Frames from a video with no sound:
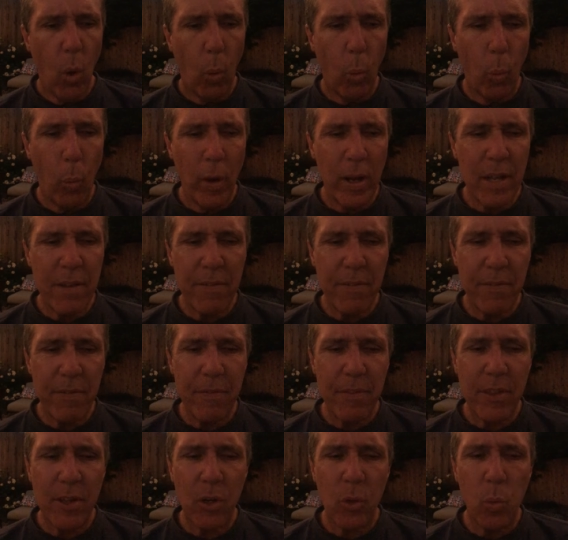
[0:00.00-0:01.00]
What if
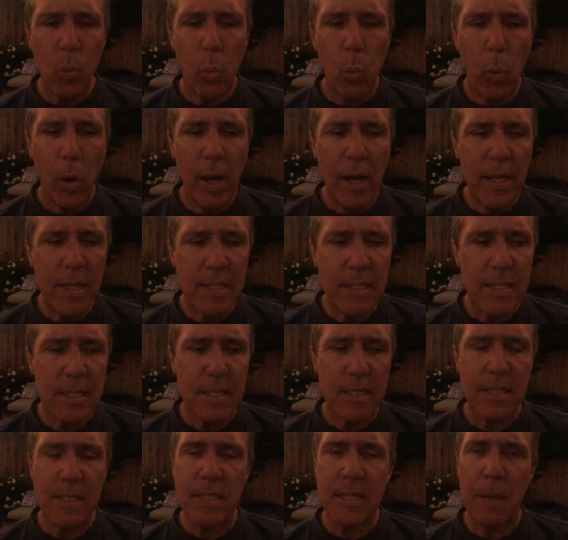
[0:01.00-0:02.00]
there was
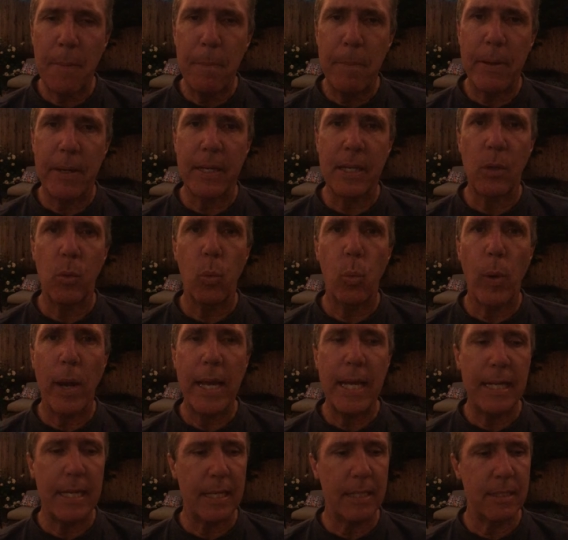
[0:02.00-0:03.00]
somebody
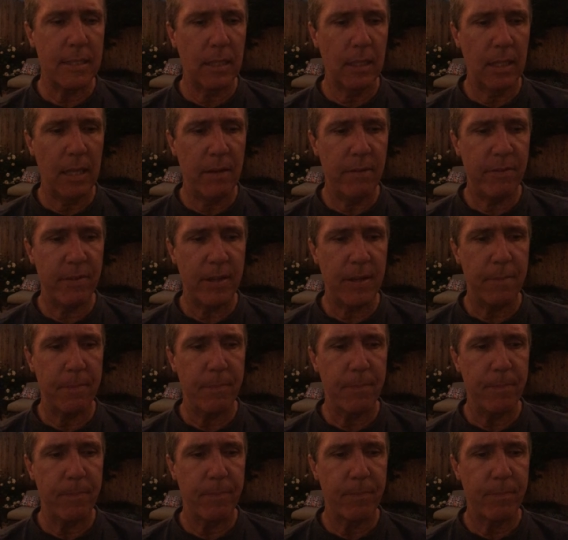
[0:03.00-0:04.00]
waiting to love
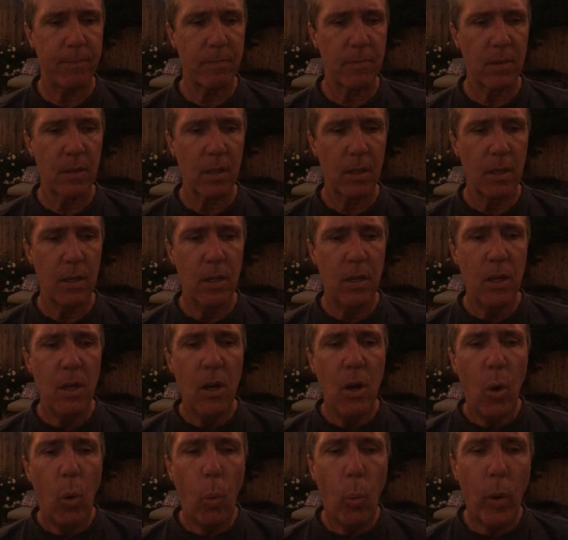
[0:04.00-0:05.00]
him?
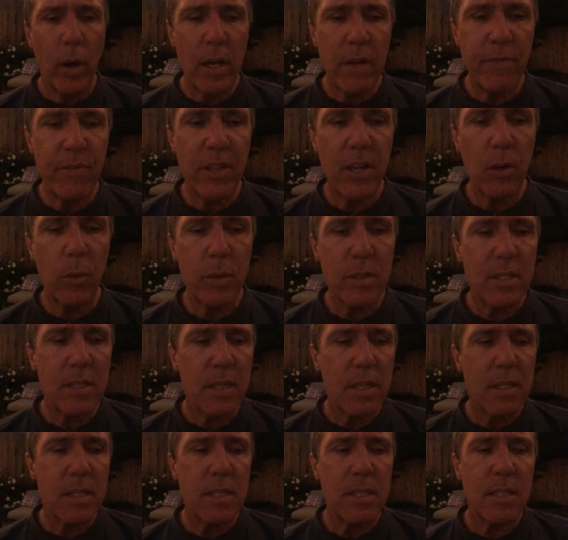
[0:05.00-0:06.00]
What if there was
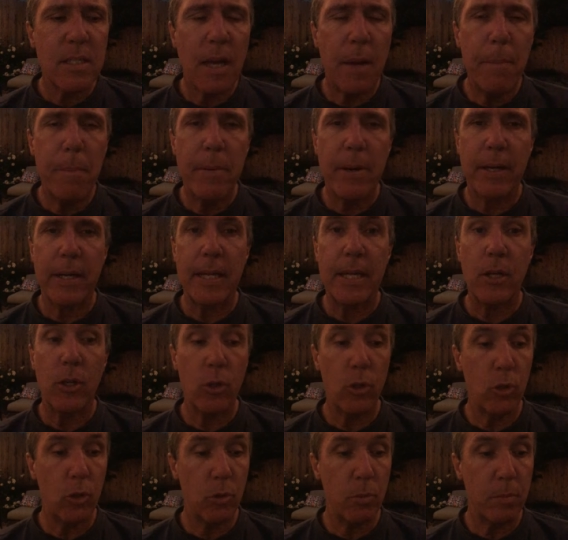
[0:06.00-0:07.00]
somebody
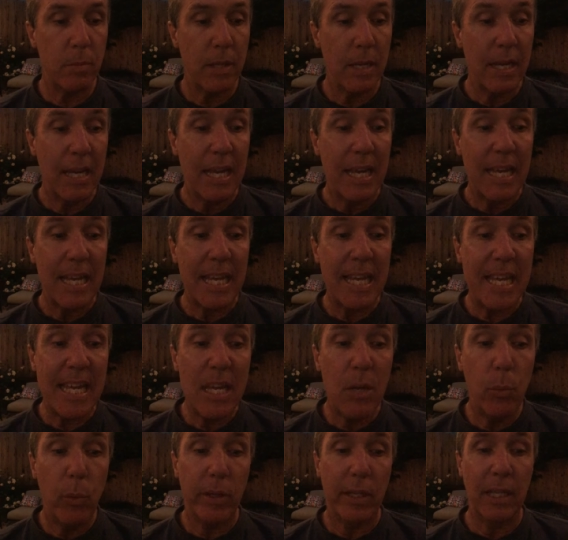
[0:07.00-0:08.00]
whom
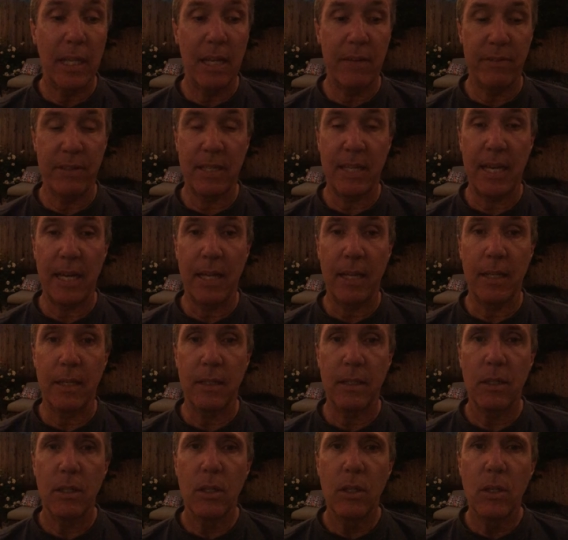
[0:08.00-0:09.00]
he would love
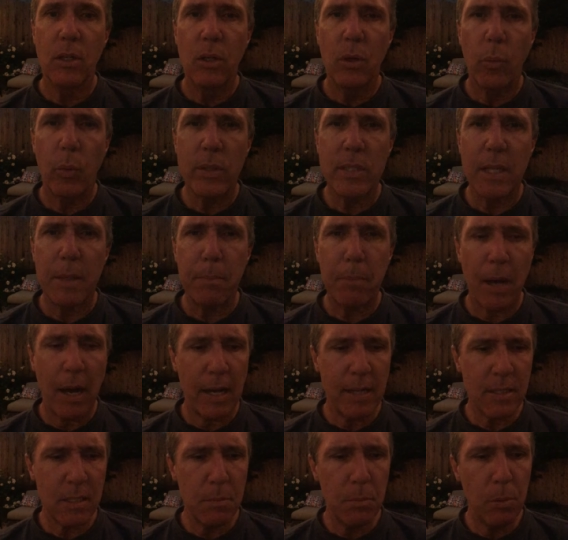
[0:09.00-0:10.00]
again? Was it
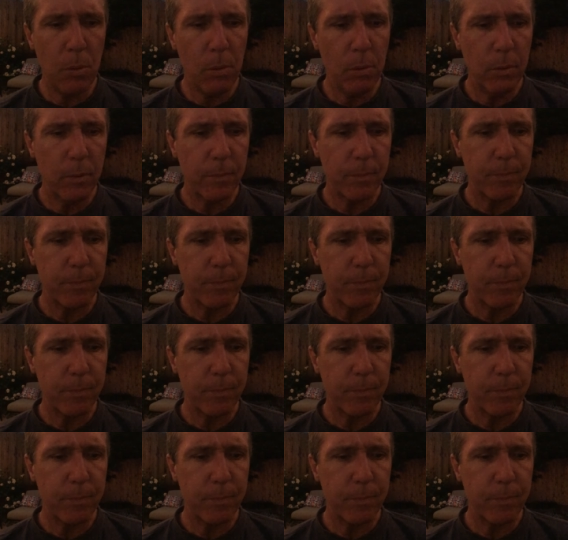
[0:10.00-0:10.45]
possible?